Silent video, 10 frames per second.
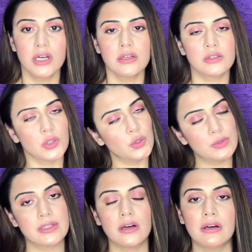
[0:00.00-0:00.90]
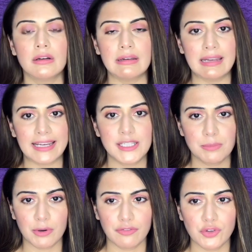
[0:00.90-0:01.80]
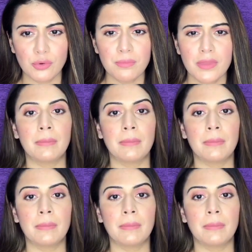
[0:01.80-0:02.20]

So use a light perfume.